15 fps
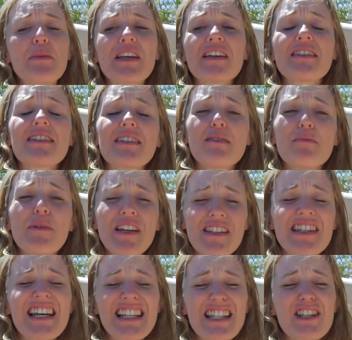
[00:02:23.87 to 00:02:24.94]
because because
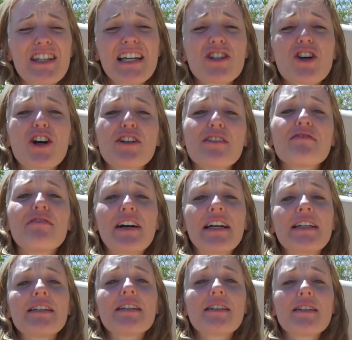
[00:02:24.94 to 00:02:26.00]
that's that's hard to
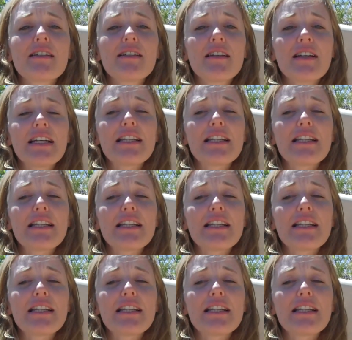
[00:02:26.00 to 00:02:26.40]
find.